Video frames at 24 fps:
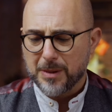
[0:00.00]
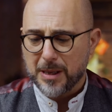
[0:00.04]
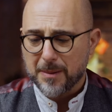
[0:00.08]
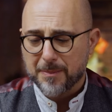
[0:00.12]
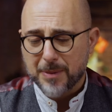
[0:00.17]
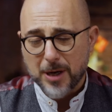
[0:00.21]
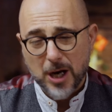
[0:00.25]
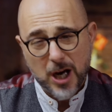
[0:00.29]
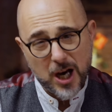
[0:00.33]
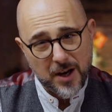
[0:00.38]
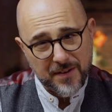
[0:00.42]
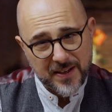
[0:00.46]
be
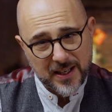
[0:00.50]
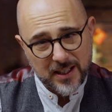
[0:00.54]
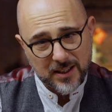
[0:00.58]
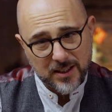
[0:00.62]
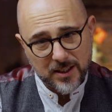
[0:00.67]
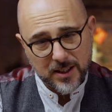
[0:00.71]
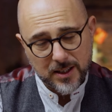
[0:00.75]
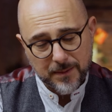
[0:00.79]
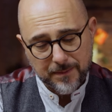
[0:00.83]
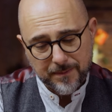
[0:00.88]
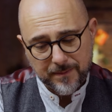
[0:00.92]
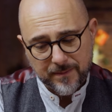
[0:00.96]

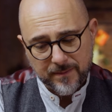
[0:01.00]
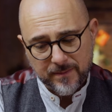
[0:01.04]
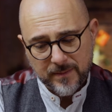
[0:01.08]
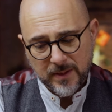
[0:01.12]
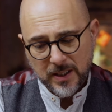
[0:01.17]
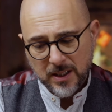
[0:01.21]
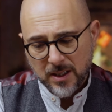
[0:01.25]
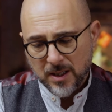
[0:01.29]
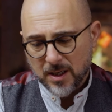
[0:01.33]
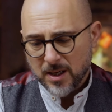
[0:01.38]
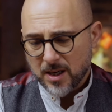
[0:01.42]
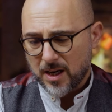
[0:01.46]
perfect.
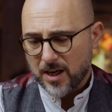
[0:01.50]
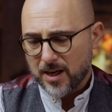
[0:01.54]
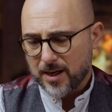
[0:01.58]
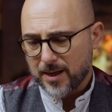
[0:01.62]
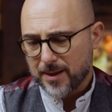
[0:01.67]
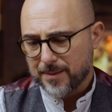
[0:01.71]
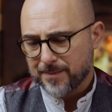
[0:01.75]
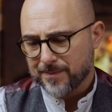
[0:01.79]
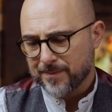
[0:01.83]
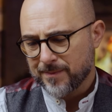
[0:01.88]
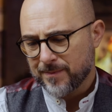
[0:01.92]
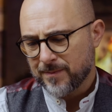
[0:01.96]

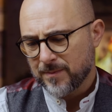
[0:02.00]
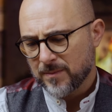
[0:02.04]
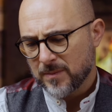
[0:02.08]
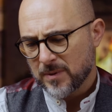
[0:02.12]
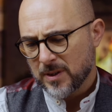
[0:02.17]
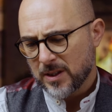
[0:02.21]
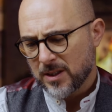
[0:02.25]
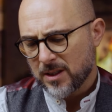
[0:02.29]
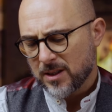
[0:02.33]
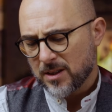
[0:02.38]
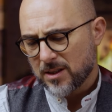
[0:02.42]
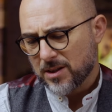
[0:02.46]
Um,
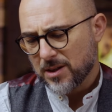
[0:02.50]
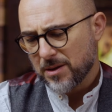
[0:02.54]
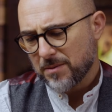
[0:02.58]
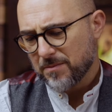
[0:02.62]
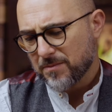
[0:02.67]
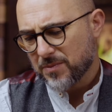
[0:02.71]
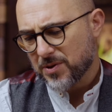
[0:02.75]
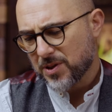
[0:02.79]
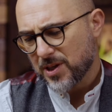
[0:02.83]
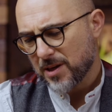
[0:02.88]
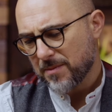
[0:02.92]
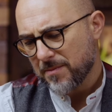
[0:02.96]

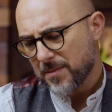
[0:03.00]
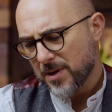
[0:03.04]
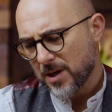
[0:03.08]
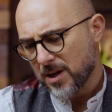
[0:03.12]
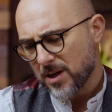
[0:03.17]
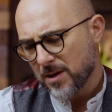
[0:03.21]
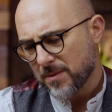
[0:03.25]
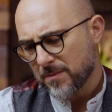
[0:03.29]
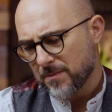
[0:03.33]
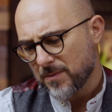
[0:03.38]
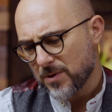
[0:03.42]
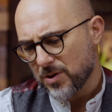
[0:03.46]
some some
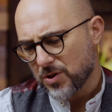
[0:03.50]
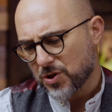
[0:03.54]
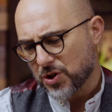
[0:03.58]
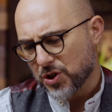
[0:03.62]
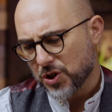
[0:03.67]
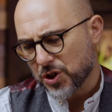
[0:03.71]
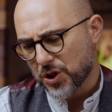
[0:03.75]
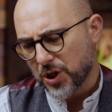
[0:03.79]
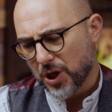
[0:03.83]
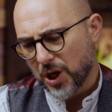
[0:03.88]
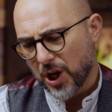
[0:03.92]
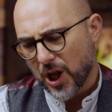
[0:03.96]
um,
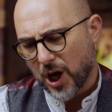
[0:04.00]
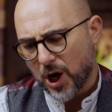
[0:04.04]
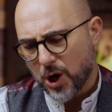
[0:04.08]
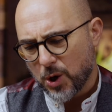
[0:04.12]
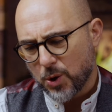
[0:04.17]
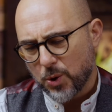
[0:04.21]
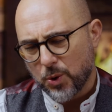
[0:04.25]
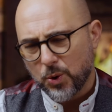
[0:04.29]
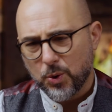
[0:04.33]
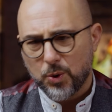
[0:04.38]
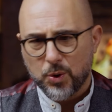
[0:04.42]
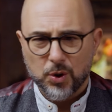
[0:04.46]

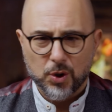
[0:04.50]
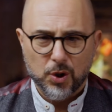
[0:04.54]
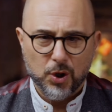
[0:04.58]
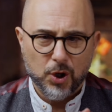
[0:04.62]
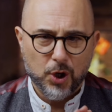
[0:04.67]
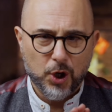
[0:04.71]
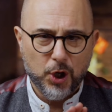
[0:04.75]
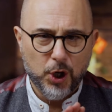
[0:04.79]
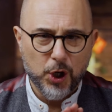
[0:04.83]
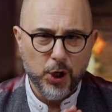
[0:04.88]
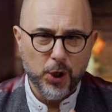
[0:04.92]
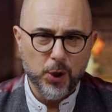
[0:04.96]
slow
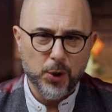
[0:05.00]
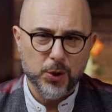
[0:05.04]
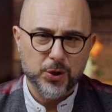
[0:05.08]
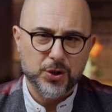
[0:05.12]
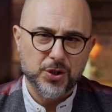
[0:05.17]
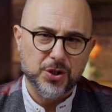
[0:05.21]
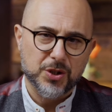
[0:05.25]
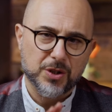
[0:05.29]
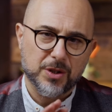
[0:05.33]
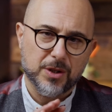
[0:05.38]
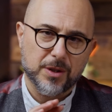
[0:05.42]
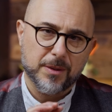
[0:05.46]

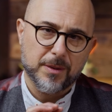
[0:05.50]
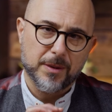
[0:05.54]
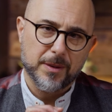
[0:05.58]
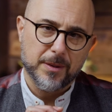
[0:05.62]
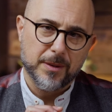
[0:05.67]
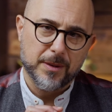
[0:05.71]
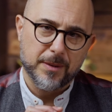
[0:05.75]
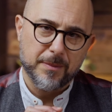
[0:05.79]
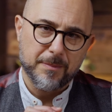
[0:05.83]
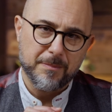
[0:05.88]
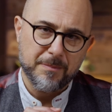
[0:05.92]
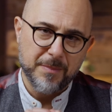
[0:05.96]
cooked
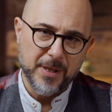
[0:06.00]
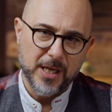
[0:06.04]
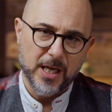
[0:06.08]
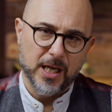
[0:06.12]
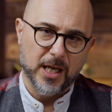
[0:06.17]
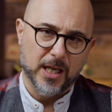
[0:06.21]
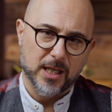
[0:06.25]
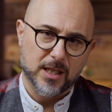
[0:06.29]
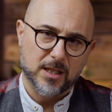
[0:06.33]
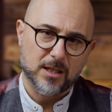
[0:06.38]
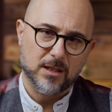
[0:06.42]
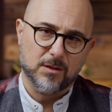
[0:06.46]

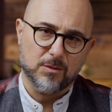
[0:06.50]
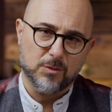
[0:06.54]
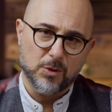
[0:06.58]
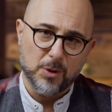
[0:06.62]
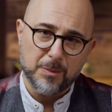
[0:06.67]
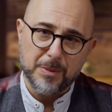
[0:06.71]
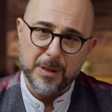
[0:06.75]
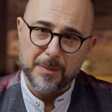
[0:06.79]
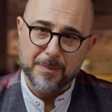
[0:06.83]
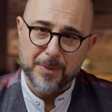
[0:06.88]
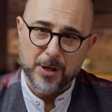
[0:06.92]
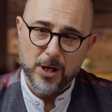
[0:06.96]
meat will
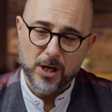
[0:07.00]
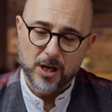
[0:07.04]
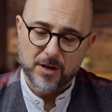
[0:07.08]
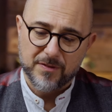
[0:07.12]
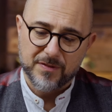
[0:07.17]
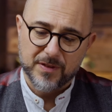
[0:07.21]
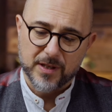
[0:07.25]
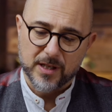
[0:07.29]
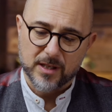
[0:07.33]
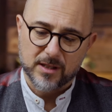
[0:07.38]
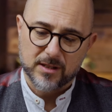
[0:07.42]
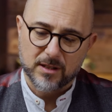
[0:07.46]
be
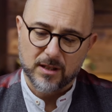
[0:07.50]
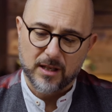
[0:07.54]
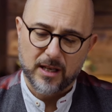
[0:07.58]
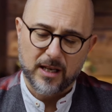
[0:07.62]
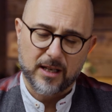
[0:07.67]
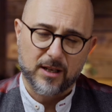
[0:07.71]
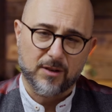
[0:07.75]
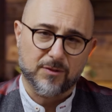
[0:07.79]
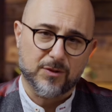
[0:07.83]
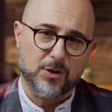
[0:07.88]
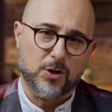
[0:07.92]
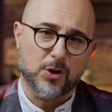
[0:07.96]
perfect.
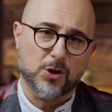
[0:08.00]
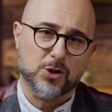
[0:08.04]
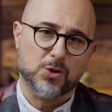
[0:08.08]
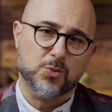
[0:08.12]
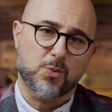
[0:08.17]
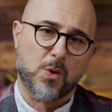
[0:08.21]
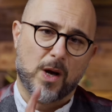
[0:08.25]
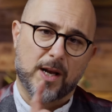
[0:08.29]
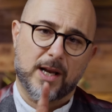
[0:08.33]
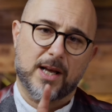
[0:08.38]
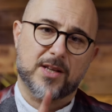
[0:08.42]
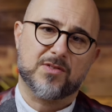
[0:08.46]
And of course,
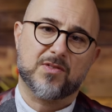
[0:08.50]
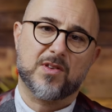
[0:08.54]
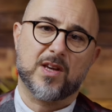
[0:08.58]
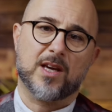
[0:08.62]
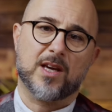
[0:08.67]
one last